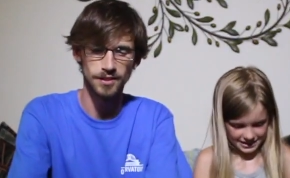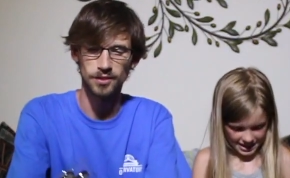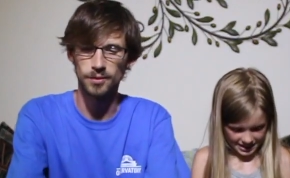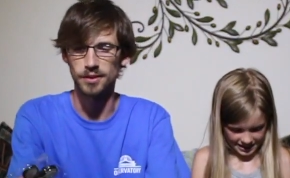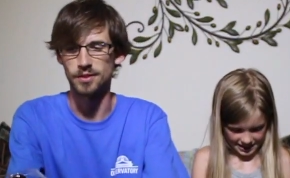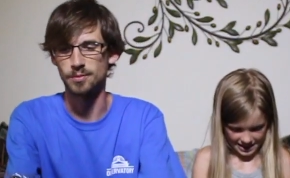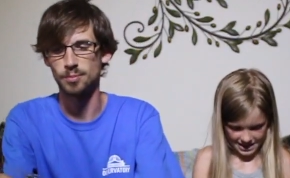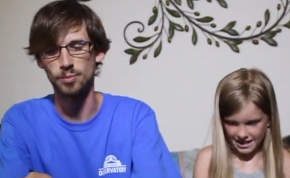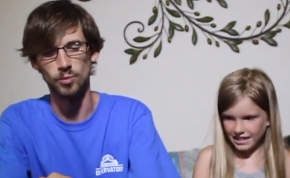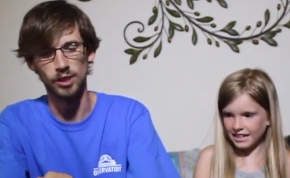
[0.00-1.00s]
Speaker 1: This one's
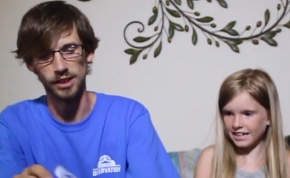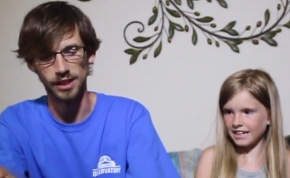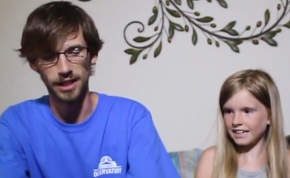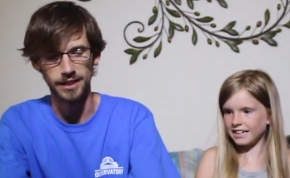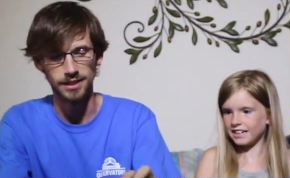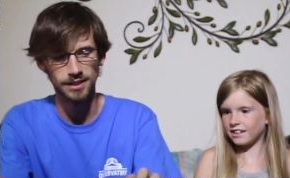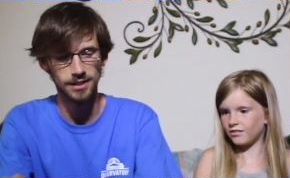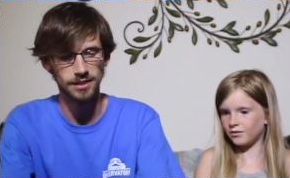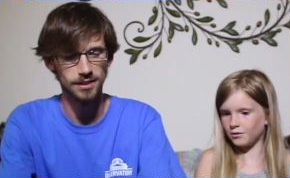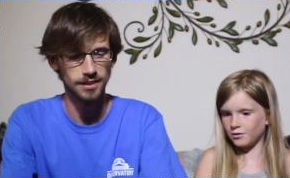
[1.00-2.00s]
really light.
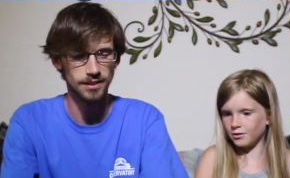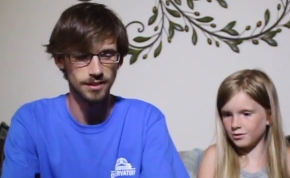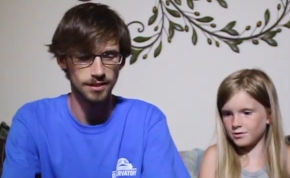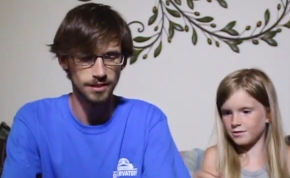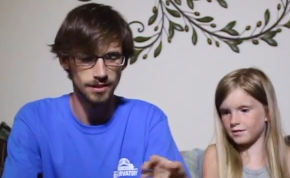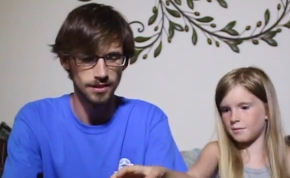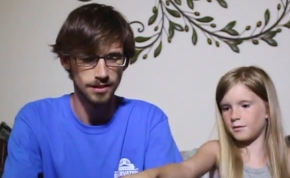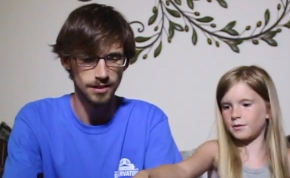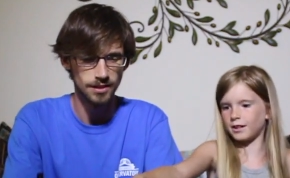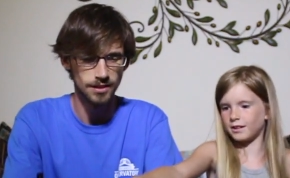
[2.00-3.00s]
Oh,
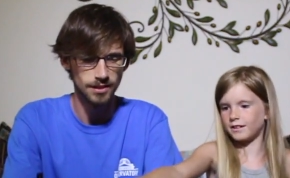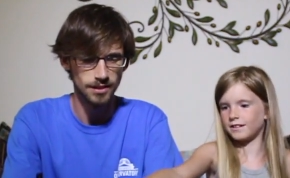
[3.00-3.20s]
yeah.